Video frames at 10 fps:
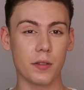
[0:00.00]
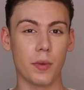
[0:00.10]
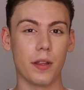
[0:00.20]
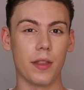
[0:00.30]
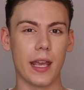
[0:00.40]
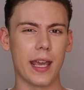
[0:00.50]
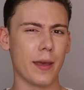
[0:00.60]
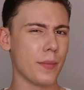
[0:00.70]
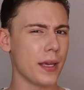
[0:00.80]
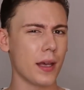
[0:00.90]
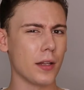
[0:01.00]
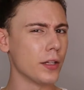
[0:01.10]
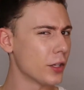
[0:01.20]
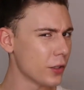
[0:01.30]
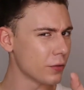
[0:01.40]
but they gave me a
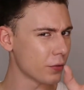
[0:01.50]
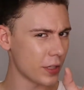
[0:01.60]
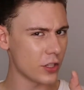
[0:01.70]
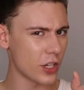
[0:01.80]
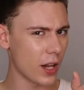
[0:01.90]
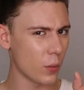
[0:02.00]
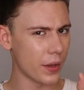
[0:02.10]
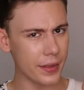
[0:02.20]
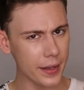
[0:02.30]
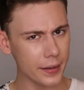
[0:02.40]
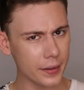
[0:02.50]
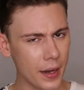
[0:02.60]
little free gel with it.